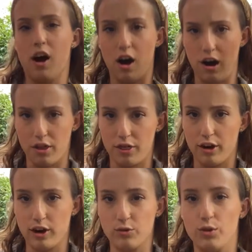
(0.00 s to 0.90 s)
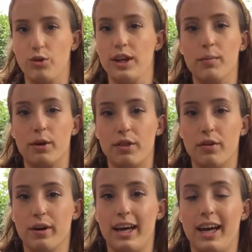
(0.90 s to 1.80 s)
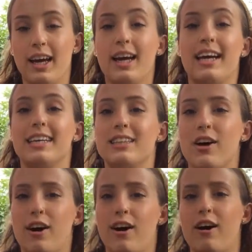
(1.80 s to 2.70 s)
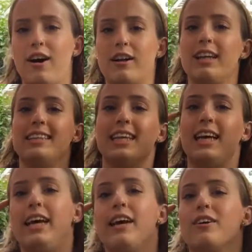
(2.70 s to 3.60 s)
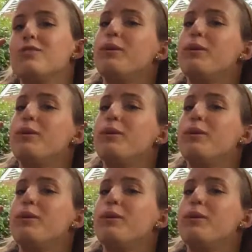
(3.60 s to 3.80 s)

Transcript: Our third rule, number three, is our listening ears.